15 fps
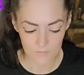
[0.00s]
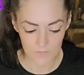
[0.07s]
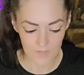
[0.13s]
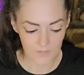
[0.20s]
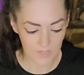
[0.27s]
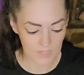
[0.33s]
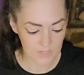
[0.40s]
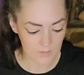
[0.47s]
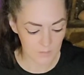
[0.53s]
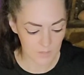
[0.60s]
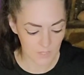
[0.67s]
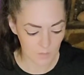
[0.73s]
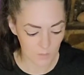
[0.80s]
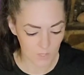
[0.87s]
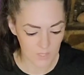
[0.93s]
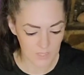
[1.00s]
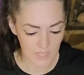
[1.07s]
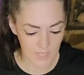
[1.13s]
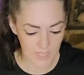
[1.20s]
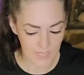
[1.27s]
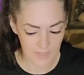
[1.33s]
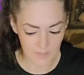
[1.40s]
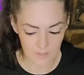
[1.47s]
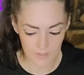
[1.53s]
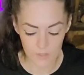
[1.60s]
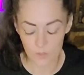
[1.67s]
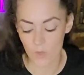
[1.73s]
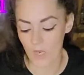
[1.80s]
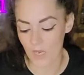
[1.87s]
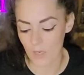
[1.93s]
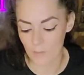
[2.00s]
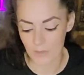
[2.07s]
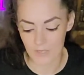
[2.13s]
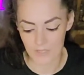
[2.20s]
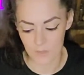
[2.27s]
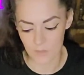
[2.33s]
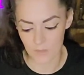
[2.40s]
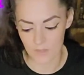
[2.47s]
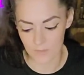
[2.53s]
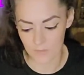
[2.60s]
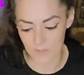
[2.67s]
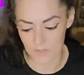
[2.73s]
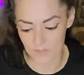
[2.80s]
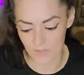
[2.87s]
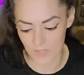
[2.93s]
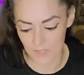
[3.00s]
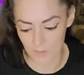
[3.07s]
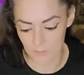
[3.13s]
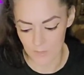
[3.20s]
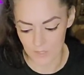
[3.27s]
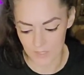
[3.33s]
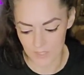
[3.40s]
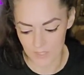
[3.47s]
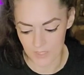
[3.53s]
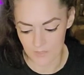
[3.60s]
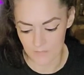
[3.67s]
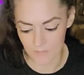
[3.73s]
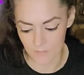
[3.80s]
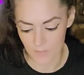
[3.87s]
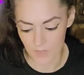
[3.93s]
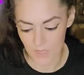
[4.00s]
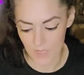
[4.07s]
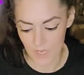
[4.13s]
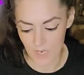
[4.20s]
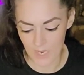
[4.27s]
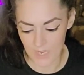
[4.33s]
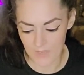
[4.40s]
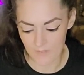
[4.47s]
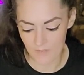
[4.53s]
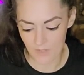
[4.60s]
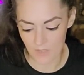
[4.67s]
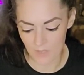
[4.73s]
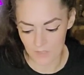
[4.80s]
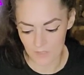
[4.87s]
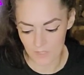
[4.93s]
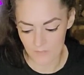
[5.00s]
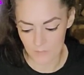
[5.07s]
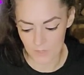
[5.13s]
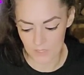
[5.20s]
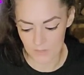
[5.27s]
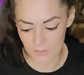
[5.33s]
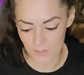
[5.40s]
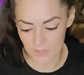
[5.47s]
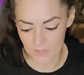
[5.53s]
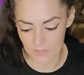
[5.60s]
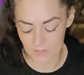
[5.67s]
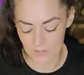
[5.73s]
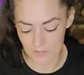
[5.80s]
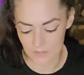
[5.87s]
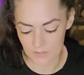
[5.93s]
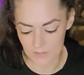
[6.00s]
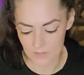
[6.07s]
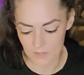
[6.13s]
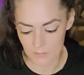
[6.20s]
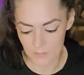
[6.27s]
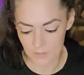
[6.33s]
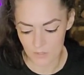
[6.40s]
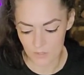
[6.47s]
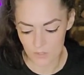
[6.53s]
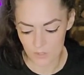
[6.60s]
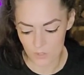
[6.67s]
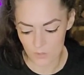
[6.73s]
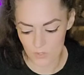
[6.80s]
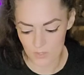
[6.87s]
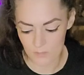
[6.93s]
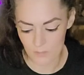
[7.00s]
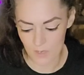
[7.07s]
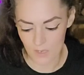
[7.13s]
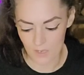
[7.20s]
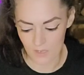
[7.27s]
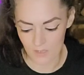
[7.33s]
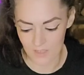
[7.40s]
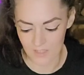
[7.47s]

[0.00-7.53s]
I forgot something I wanted to add. You know what, I'll bury it with it. That's fine, I'm burying it. I have Love Me sprinkles, but they're so small.